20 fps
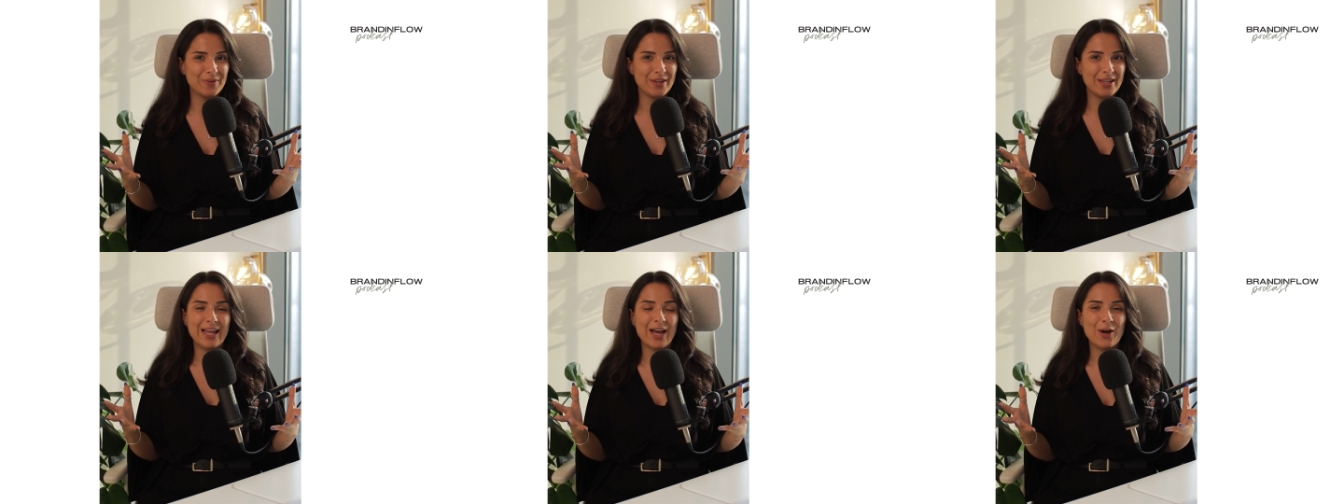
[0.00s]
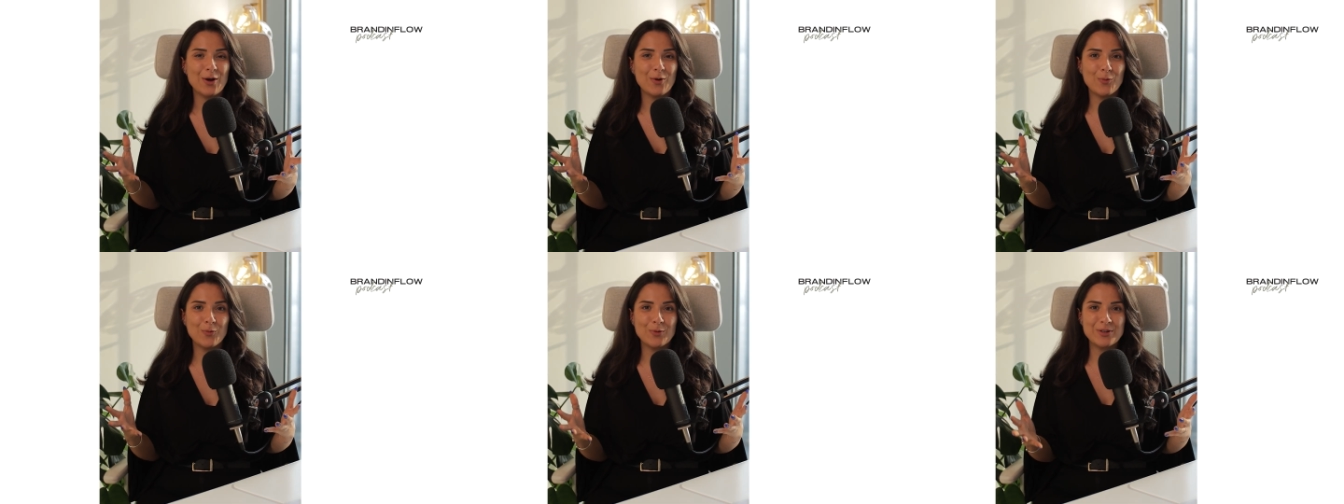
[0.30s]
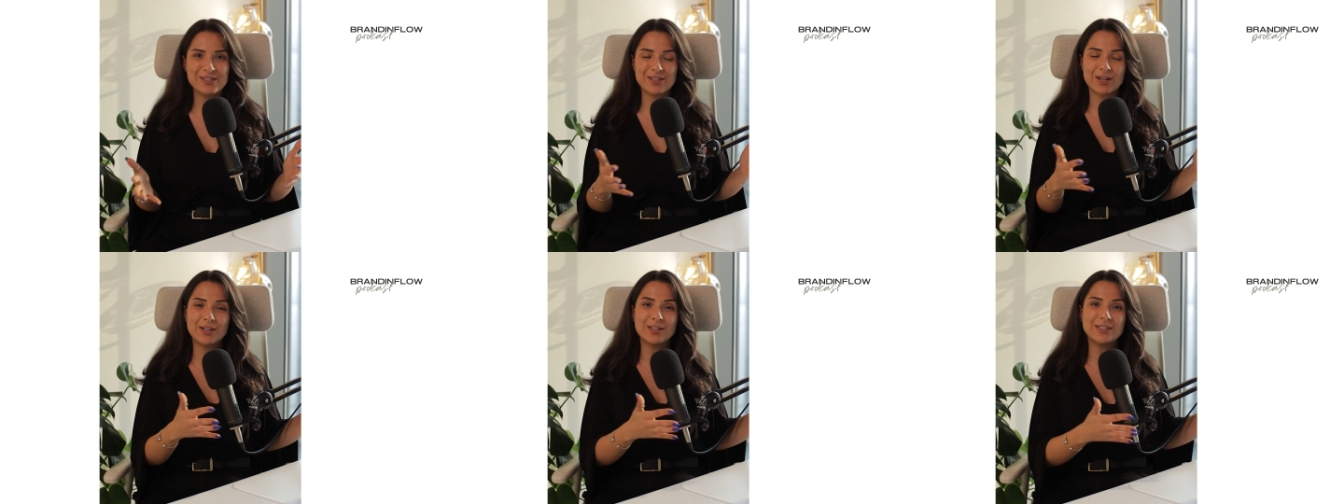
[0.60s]
Now,
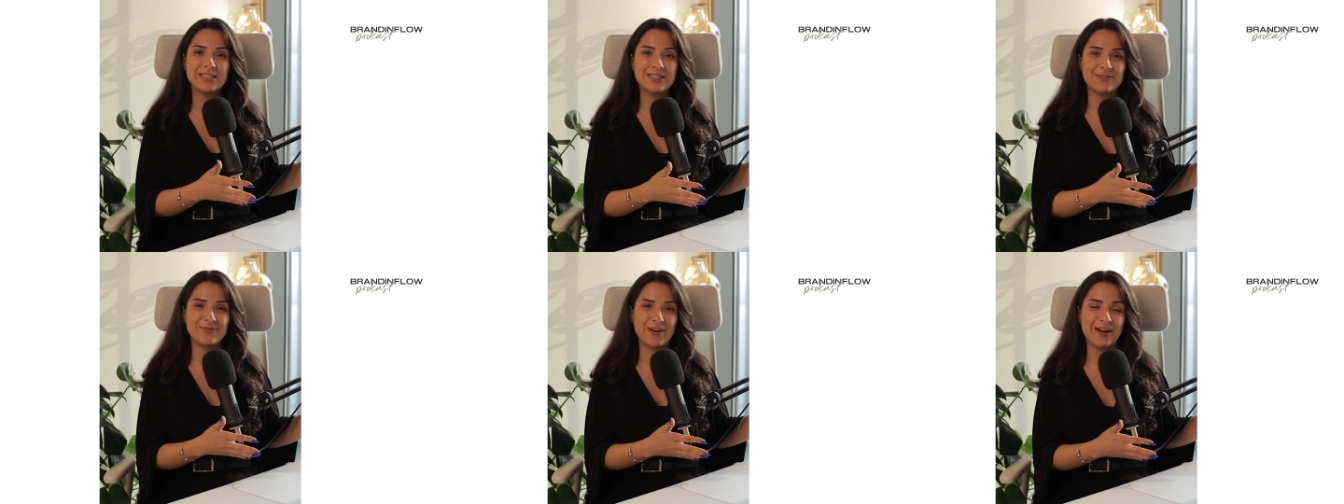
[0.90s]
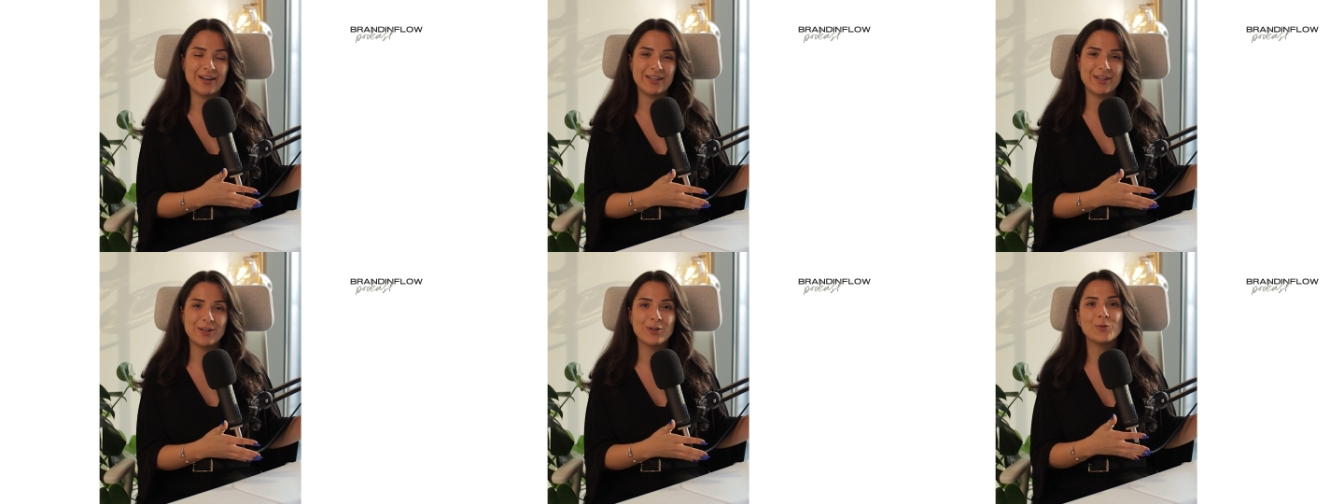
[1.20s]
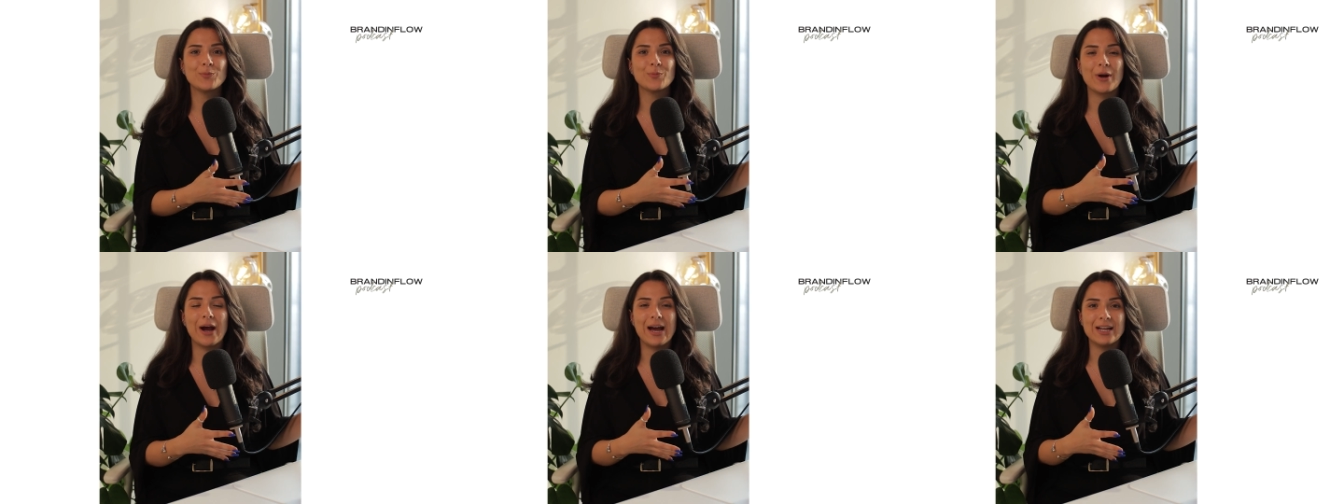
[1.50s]
we start defining
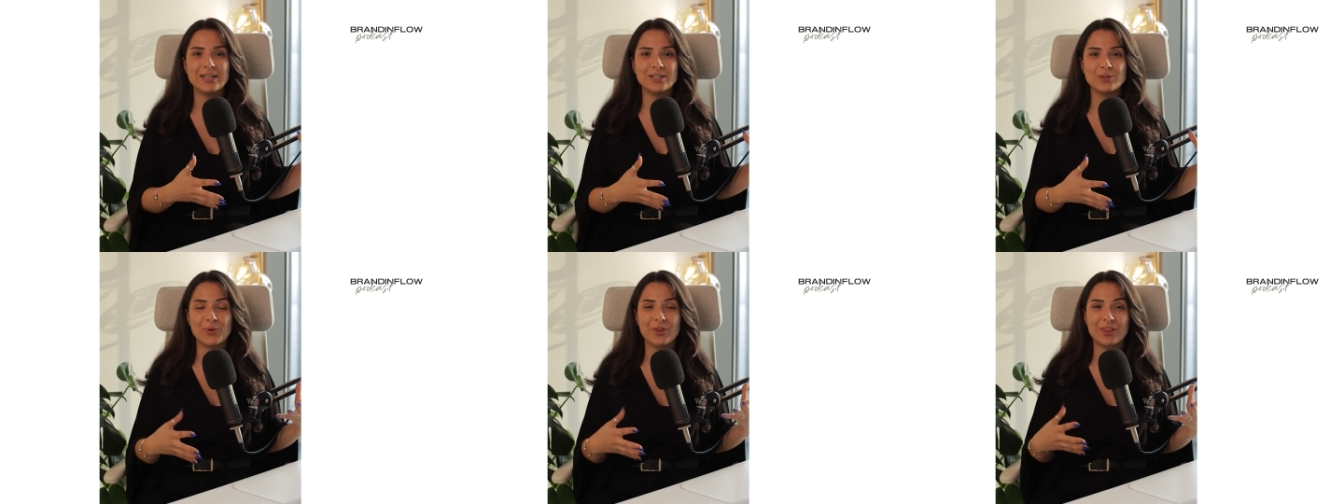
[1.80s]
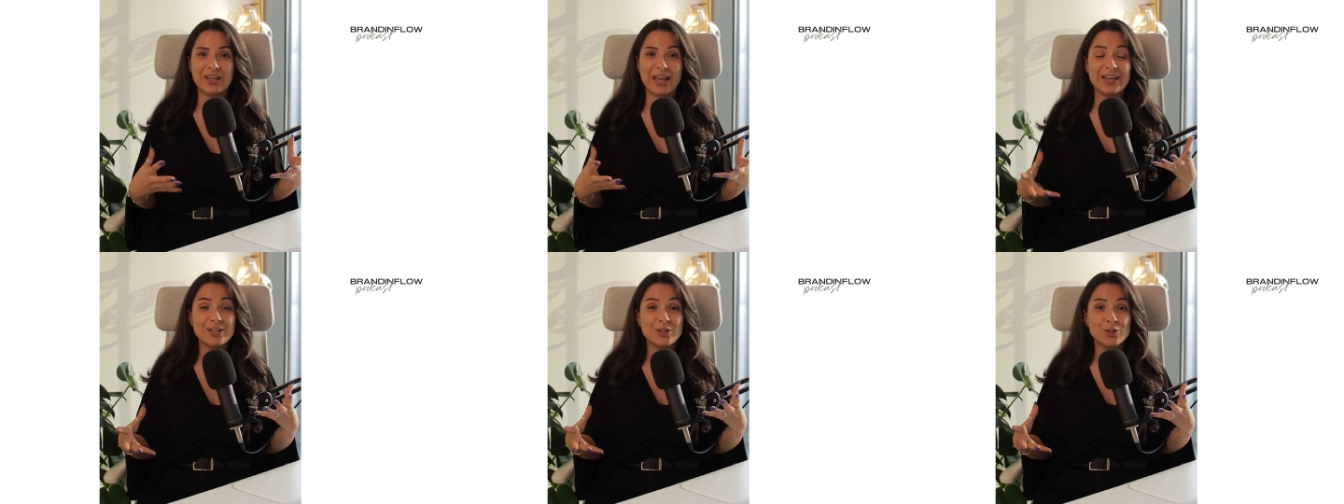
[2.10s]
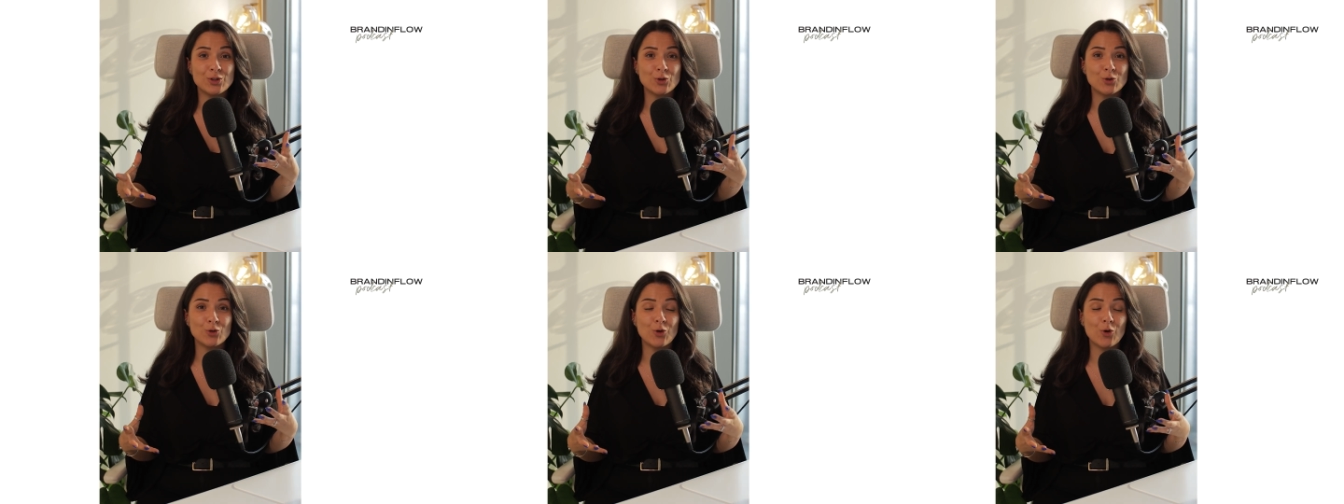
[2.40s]
your brand with
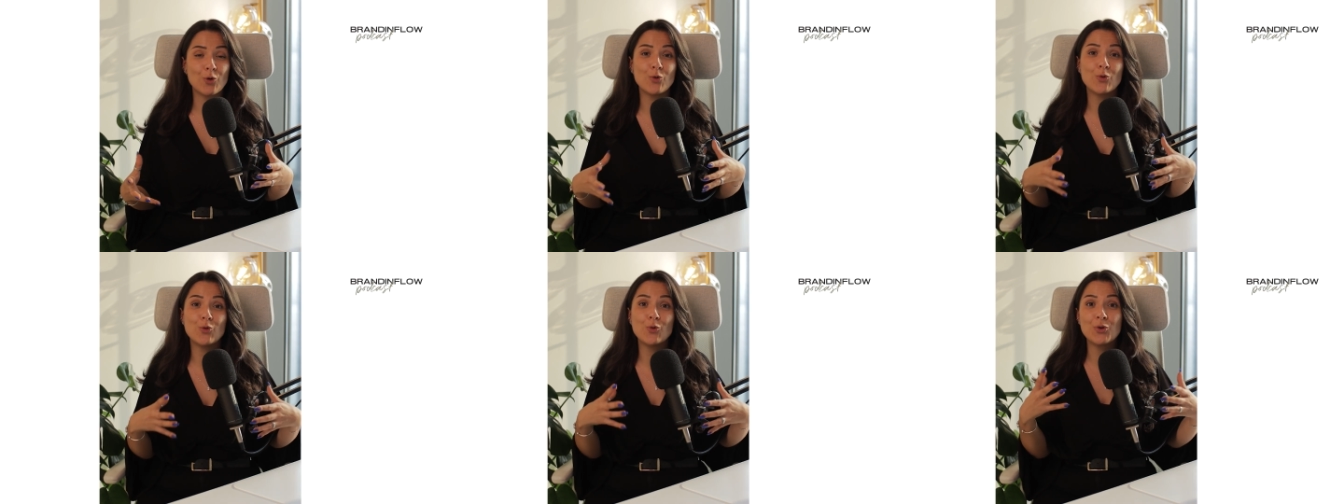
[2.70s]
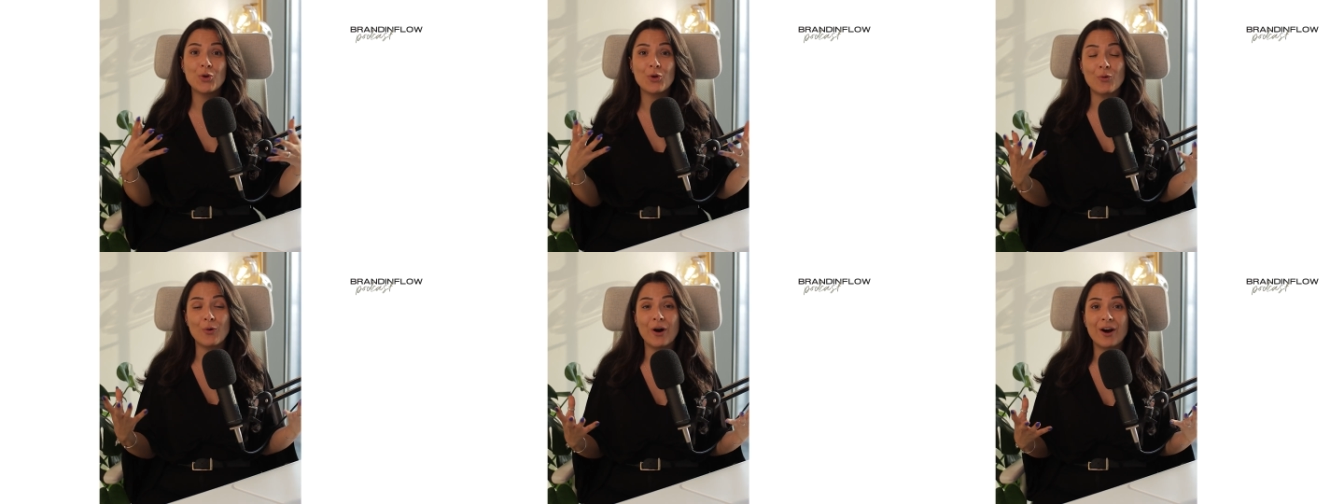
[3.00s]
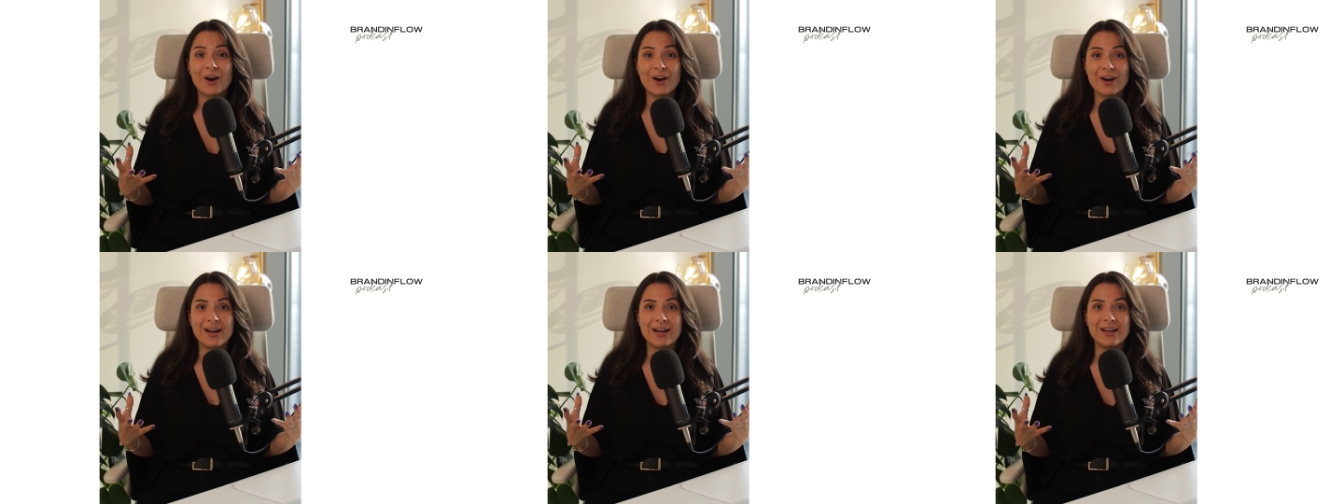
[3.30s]
getting to know who you
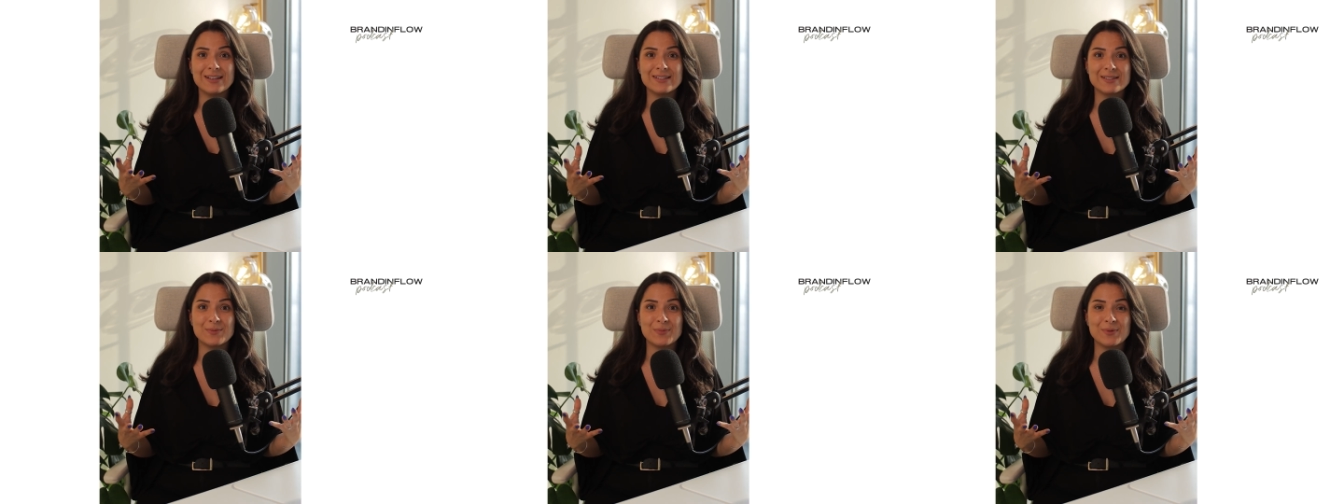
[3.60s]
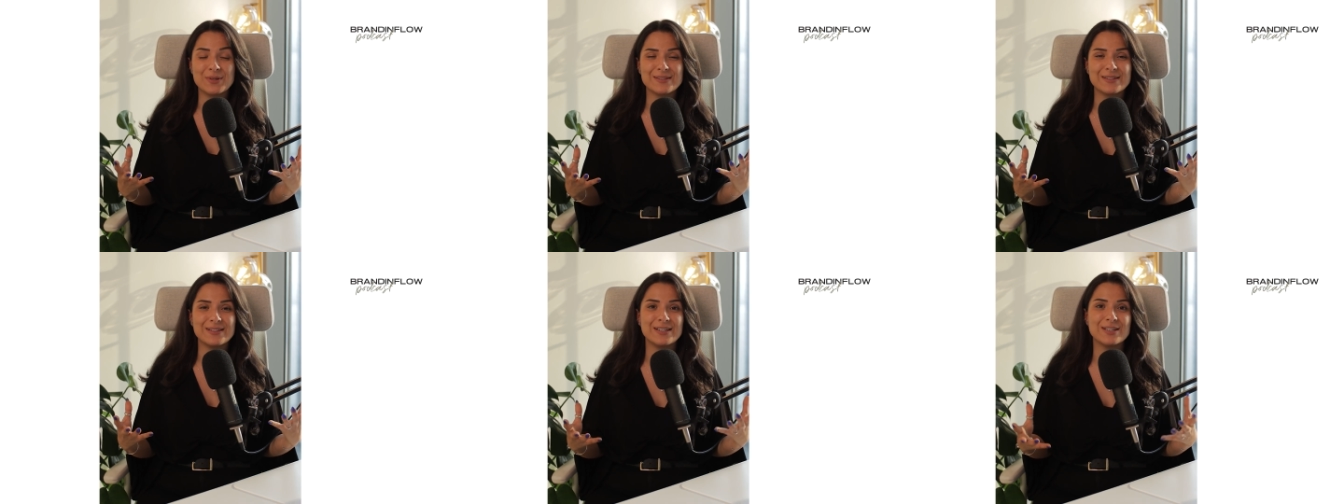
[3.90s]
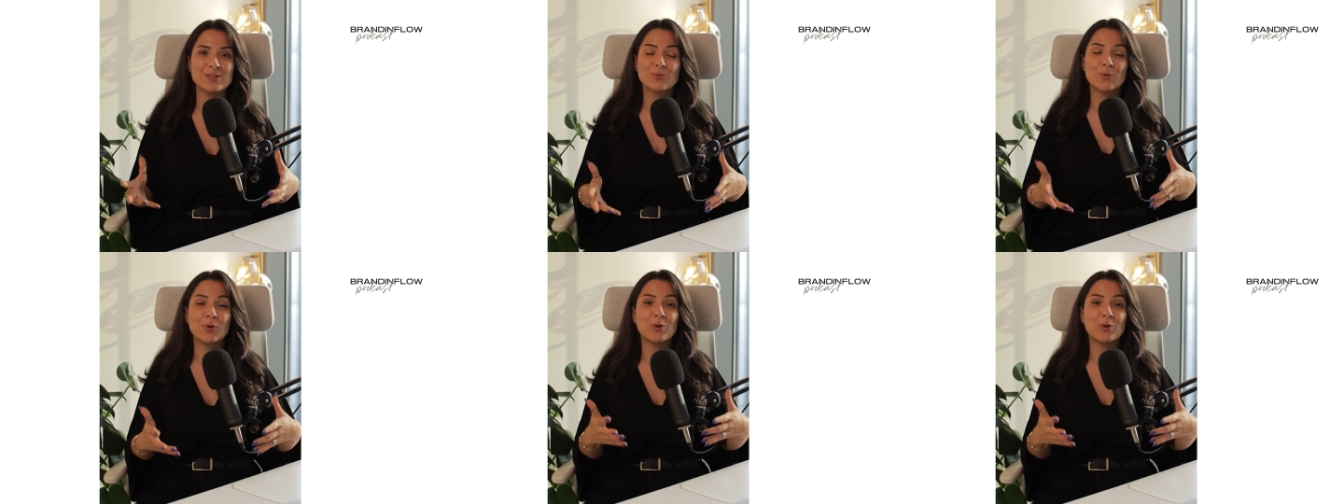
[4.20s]
are as a business,